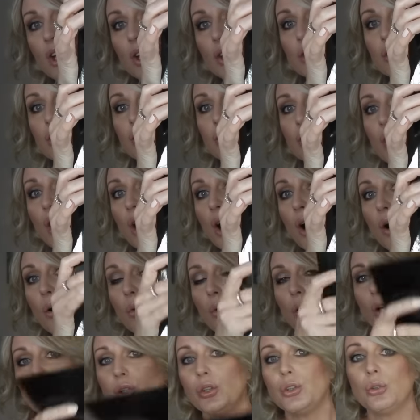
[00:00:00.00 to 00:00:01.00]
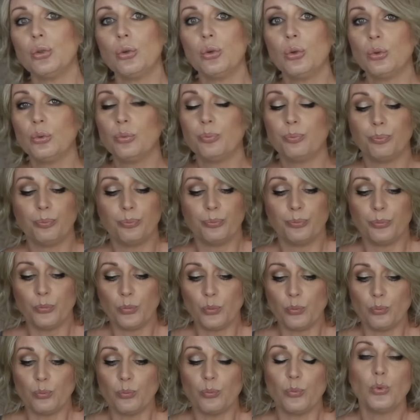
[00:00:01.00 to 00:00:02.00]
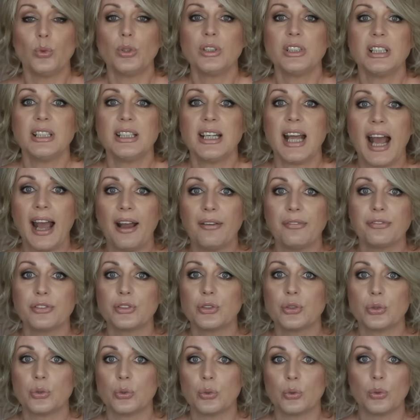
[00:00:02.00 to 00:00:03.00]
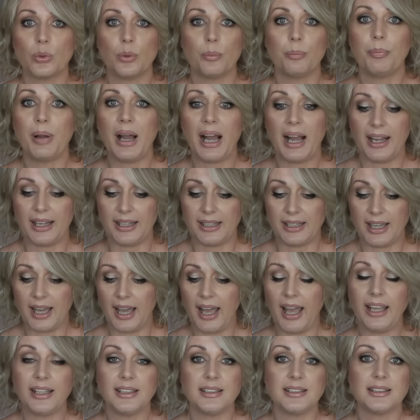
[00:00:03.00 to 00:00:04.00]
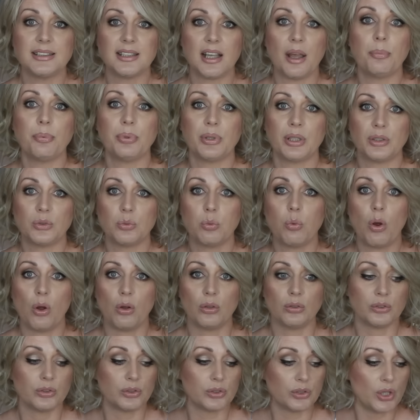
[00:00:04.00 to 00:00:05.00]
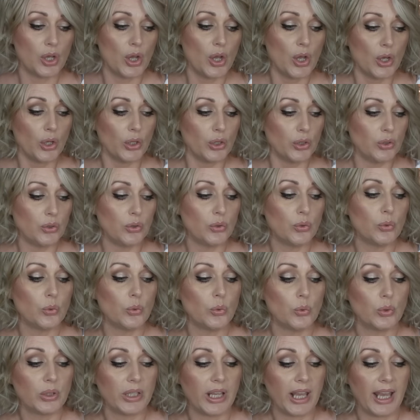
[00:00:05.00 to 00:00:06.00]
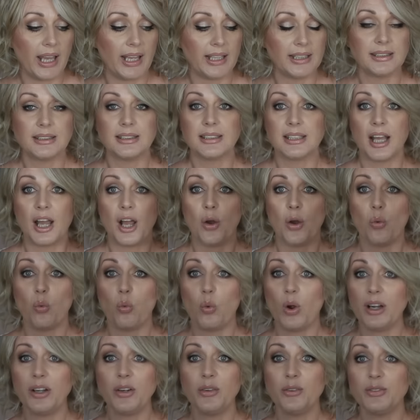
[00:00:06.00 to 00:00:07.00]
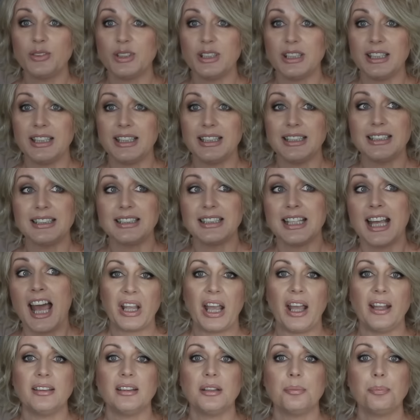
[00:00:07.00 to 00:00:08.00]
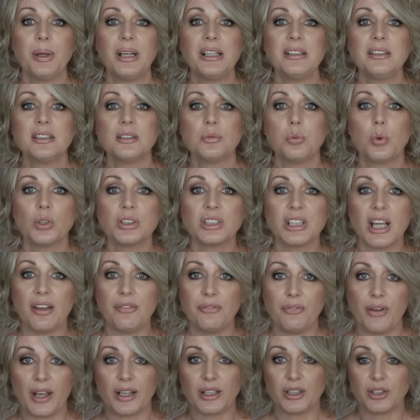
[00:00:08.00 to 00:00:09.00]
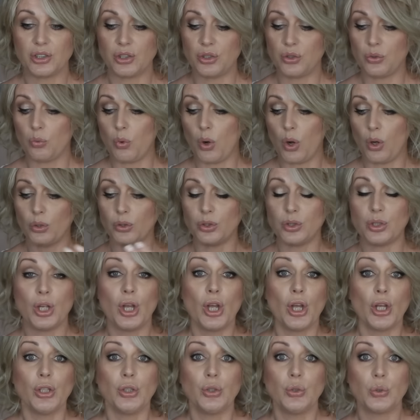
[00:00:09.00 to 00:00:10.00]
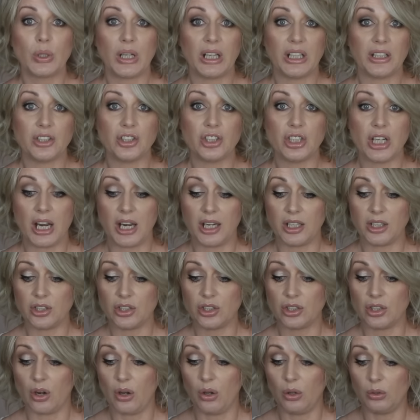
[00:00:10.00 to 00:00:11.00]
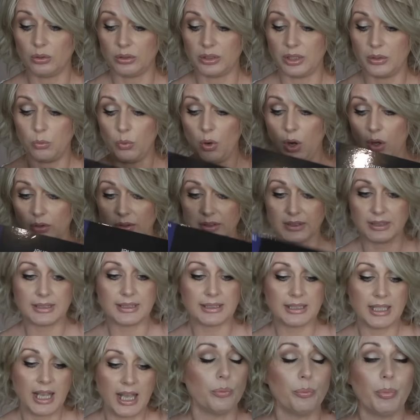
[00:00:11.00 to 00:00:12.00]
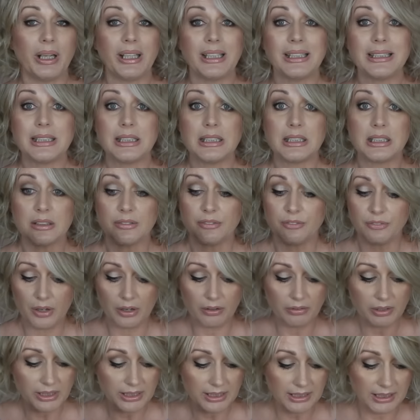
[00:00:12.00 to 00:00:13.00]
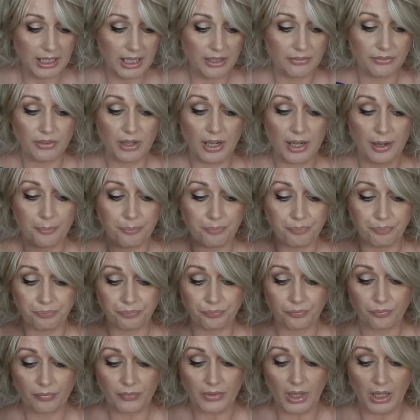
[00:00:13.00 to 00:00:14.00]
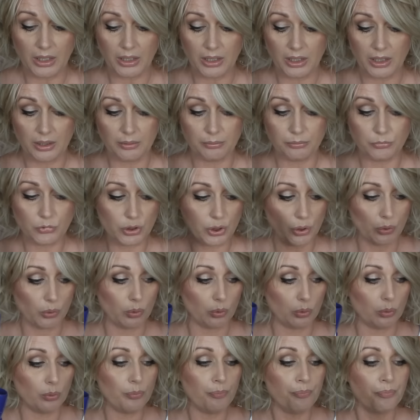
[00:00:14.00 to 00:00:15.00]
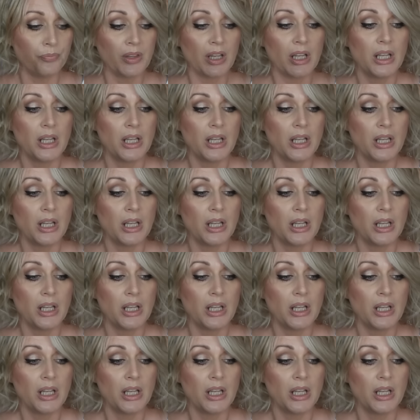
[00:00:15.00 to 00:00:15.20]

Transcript: So you wouldn't have to buy eight separate ones you get one of these and depends what effect you want you can change all the ones but it is a very clever um, tool